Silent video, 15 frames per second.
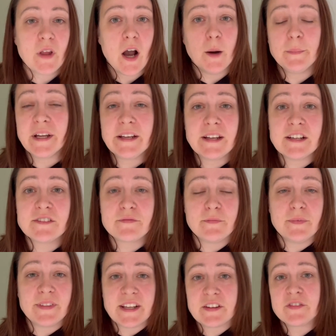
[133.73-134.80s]
I mean this
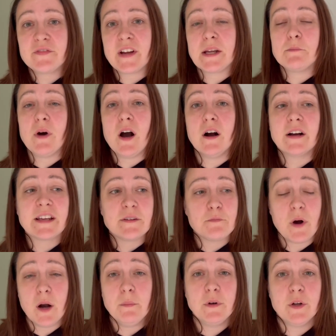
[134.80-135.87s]
this theme park is
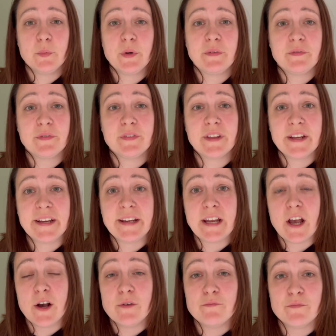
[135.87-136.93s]
popular with the
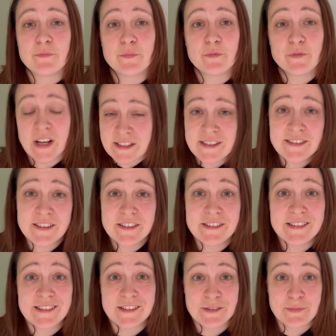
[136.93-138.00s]
um,
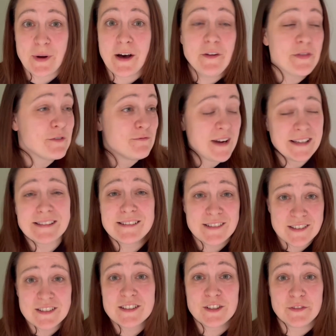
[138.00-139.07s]
residents as well. The
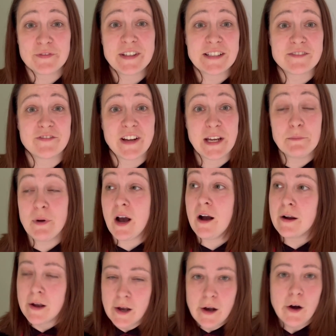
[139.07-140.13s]
residents love this theme park,
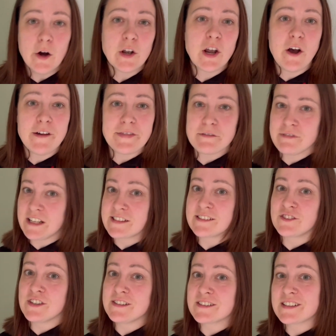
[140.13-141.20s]
unlike the
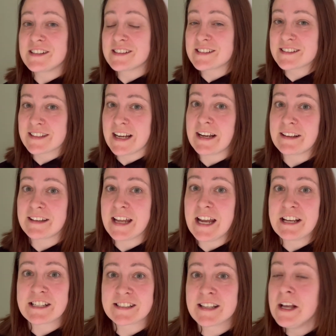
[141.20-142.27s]
residents in
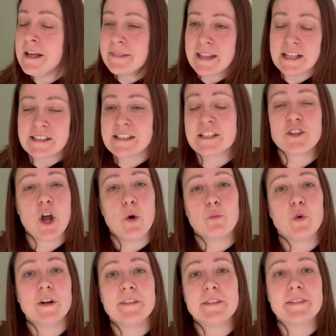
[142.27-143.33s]
Skegness that did not
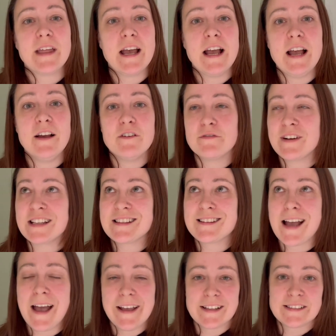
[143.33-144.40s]
want their
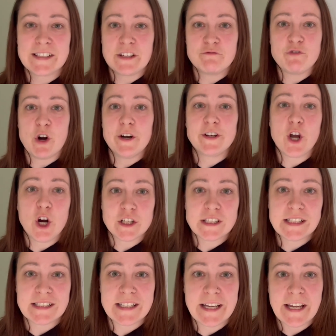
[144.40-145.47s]
fantastic ride
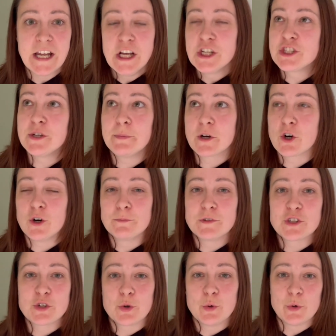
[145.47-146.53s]
Odyssey to become the
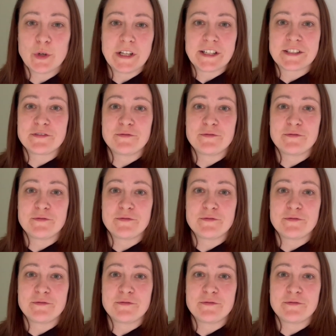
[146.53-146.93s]
tallest